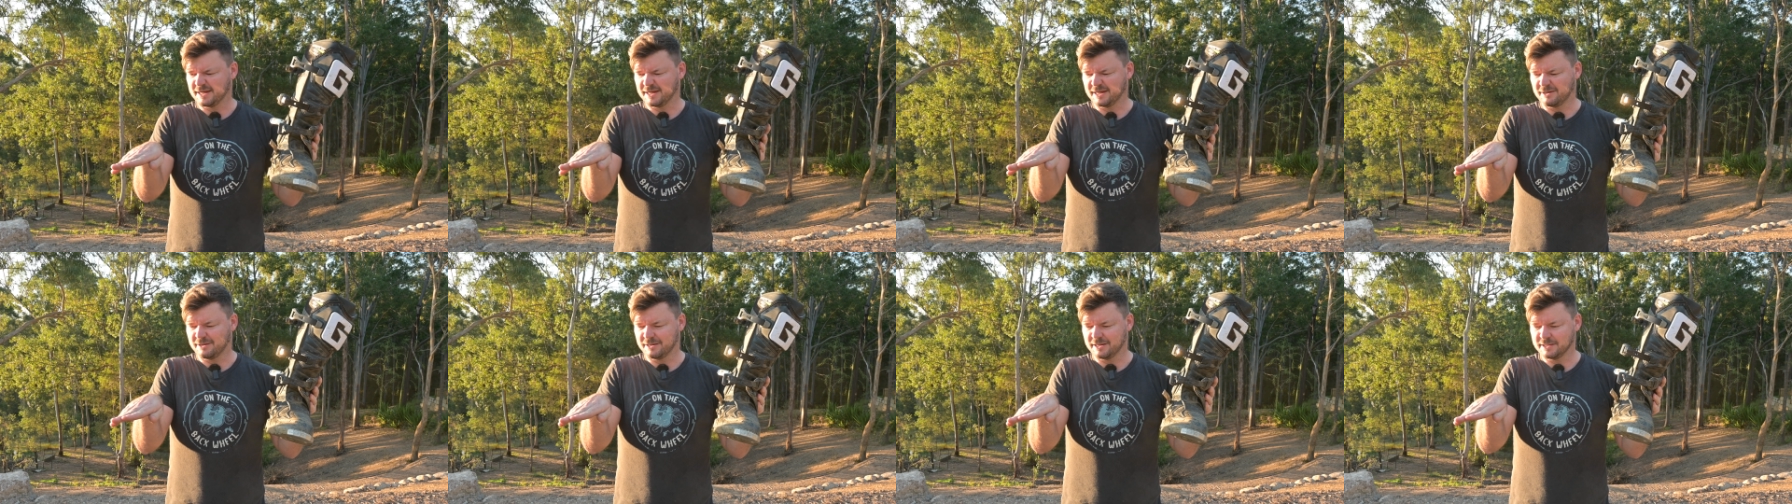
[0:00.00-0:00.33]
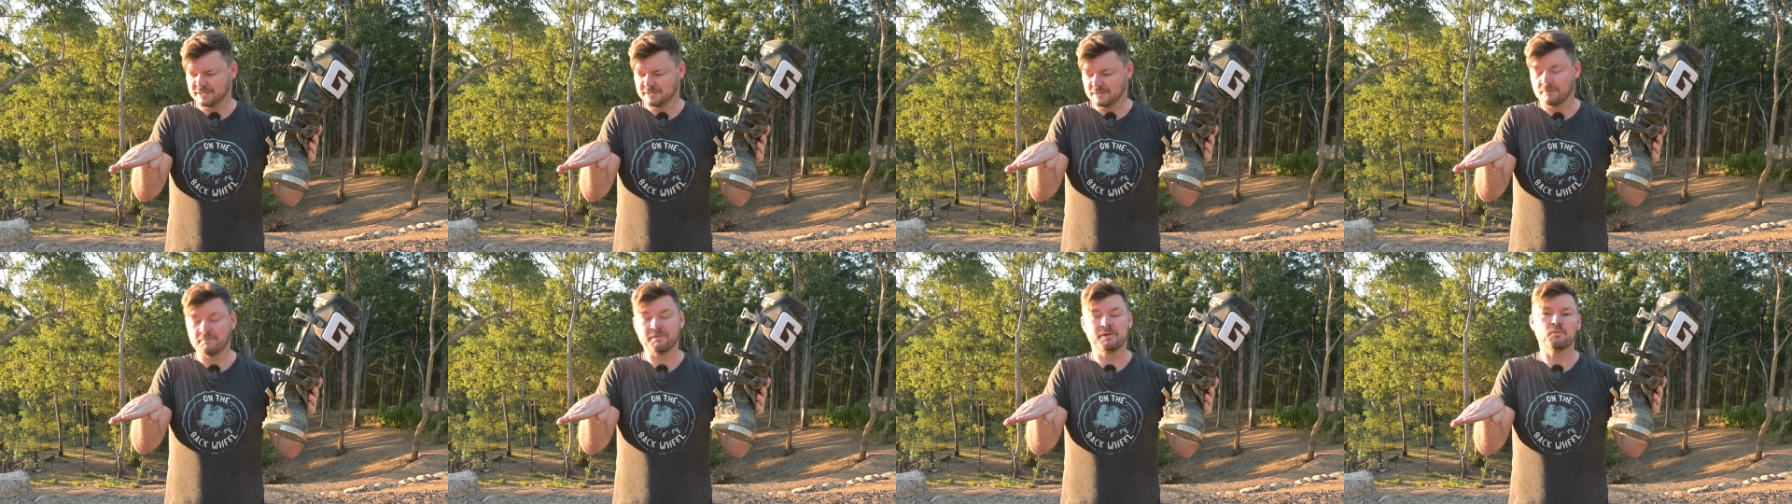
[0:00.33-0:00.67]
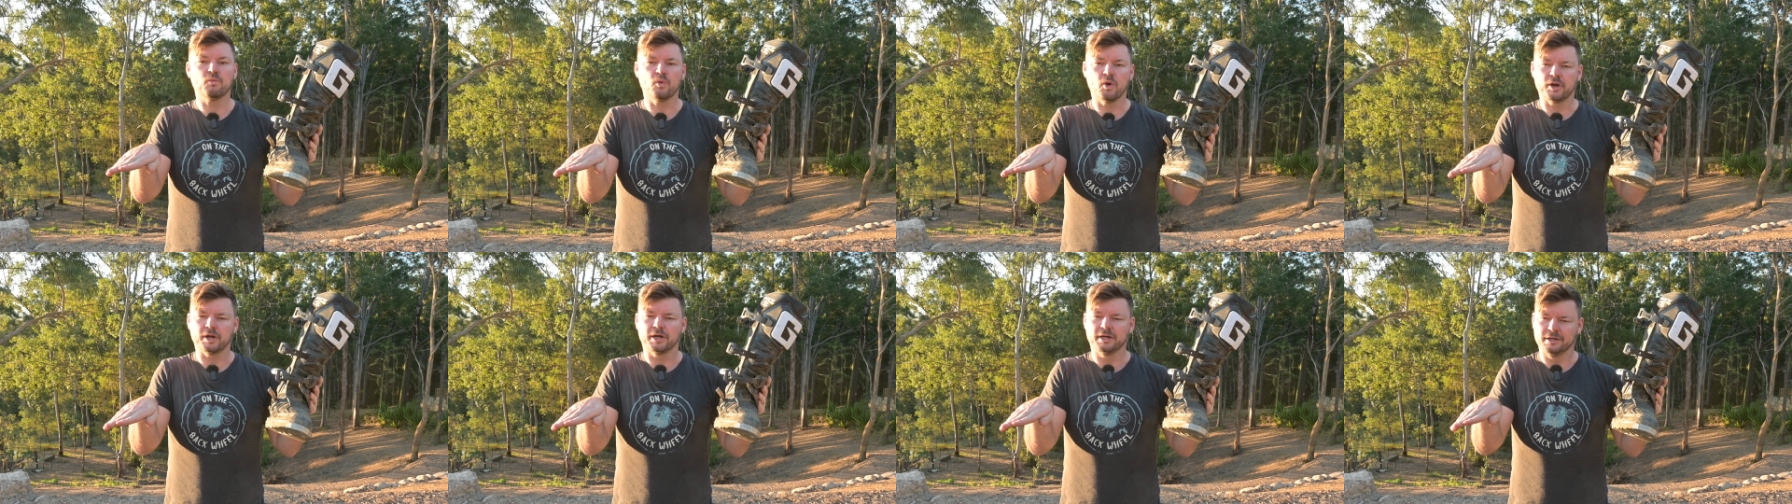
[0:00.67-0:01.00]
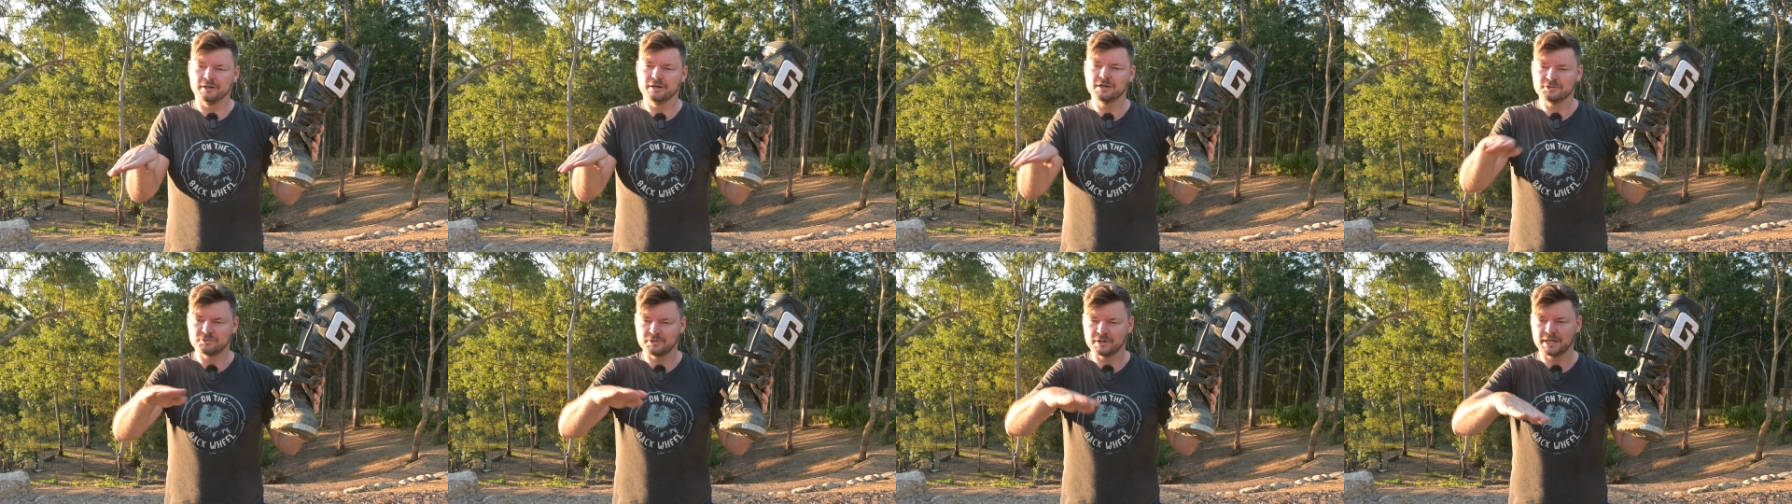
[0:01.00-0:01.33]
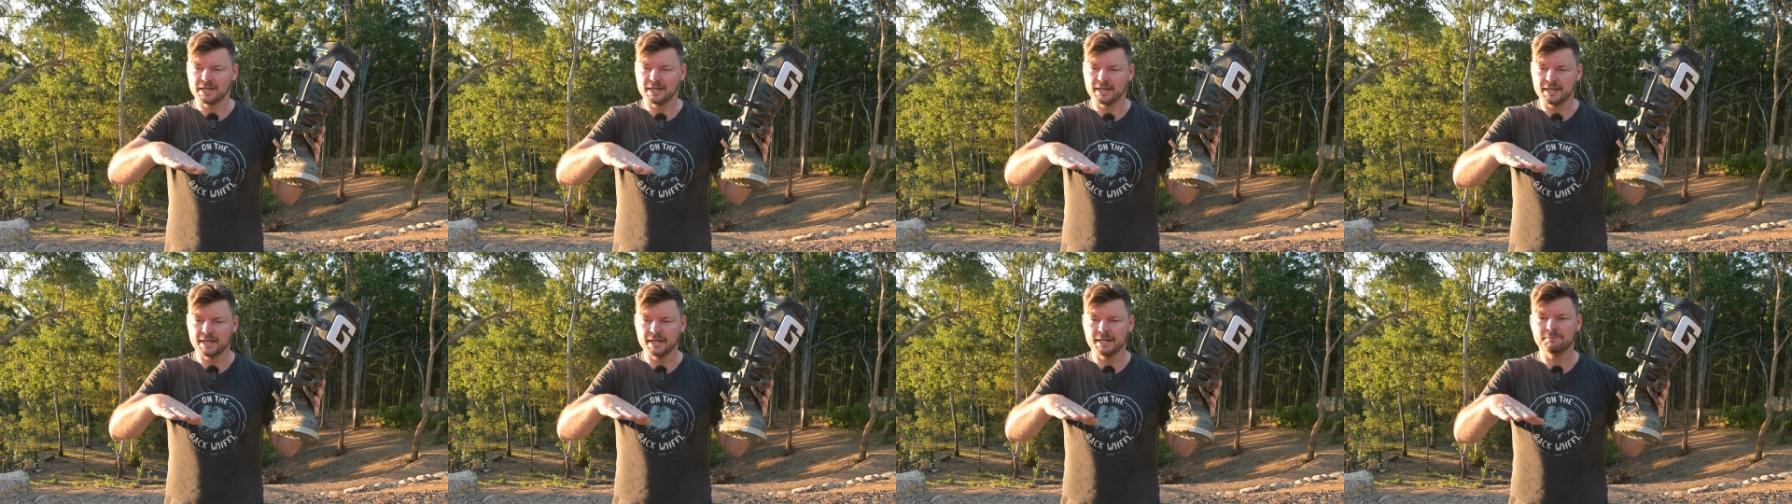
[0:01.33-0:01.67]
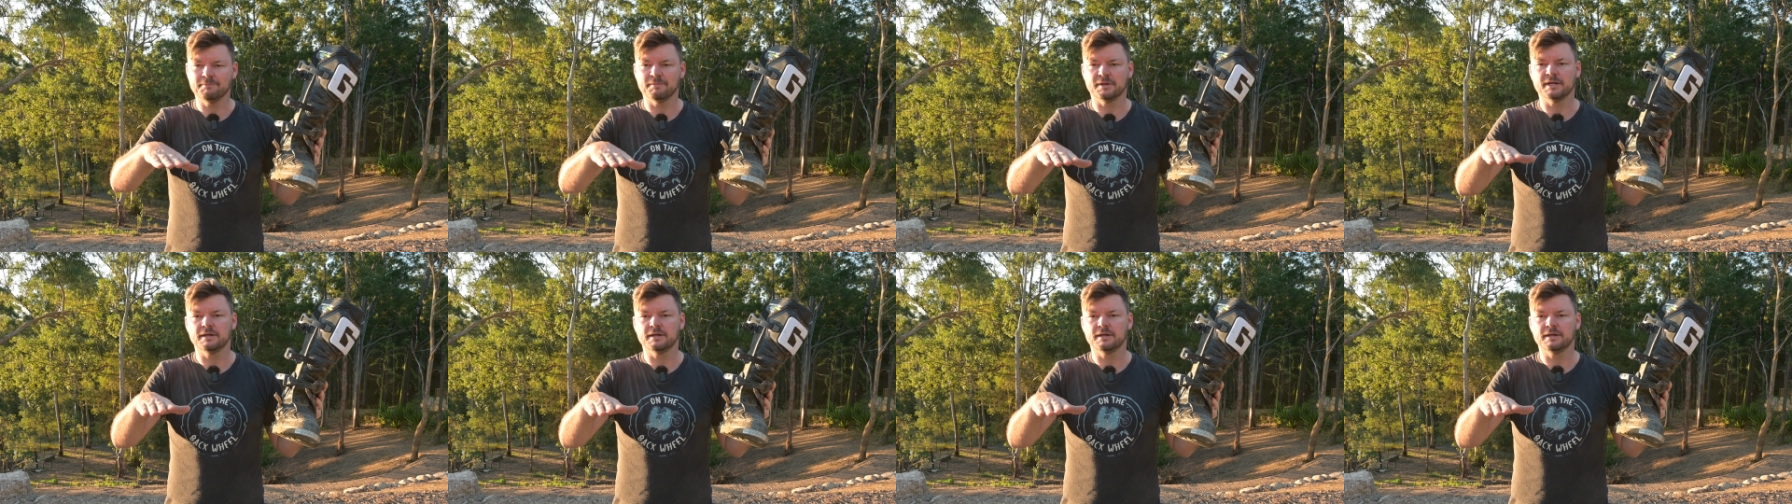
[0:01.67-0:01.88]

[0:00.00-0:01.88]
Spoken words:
and I've been working on it, trying to get it in,